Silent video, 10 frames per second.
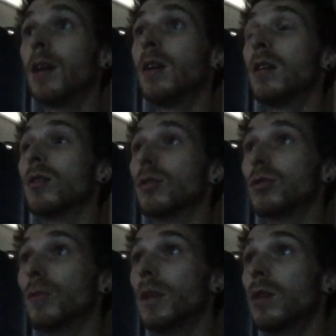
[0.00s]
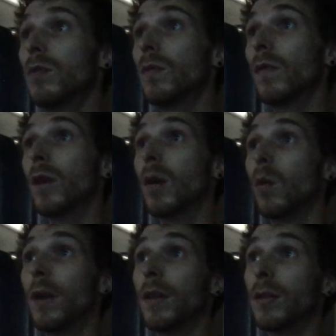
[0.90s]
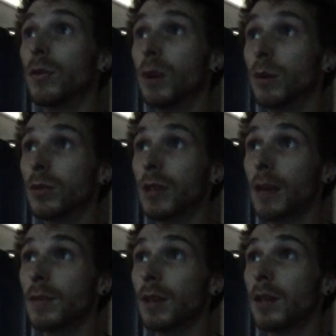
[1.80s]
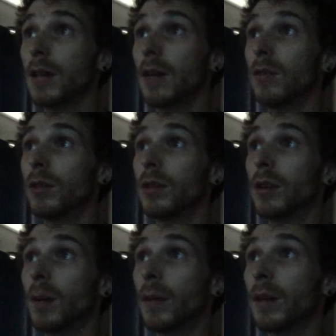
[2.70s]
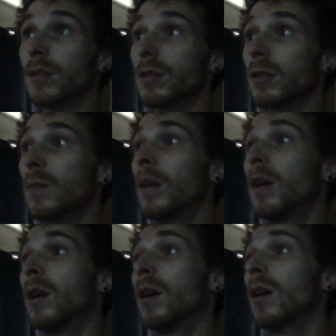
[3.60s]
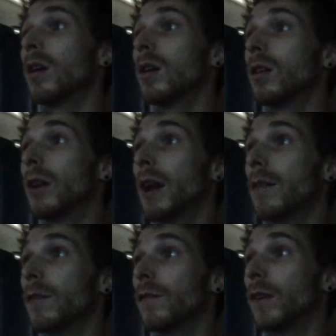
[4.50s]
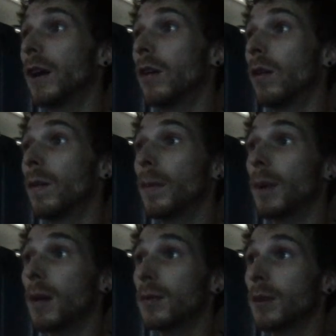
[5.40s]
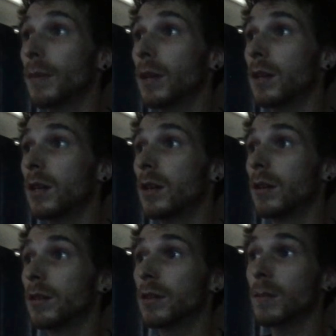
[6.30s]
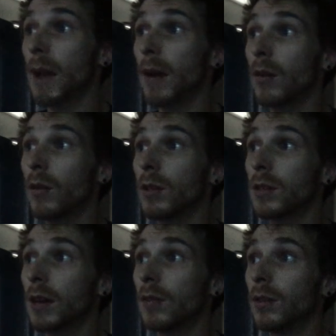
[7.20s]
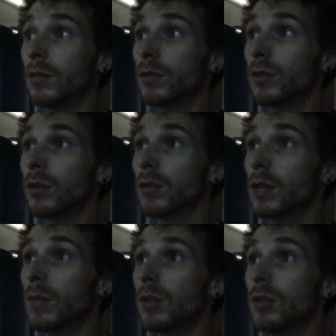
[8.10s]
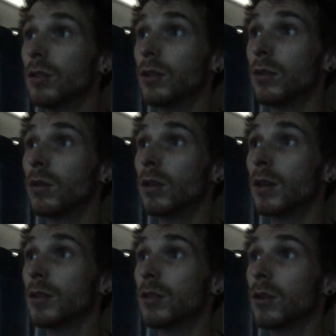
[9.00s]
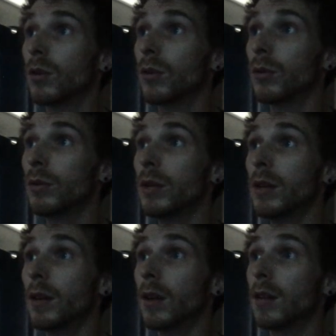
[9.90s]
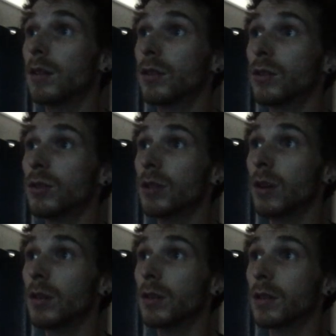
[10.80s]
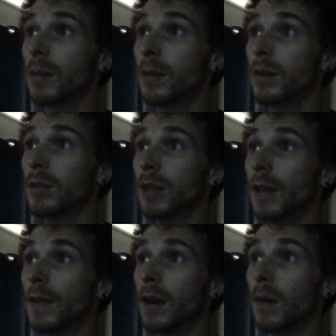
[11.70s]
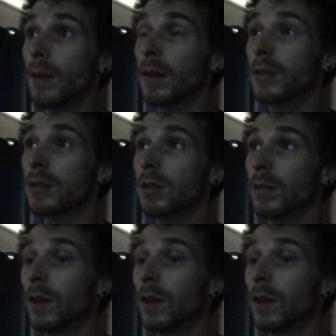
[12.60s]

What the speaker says: So assuming you went through those steps and downloaded your operating system, you're going to have a file that pops up in here that says macOS downloads. So then what you do is you go through it until you see all these numbers in the operating system.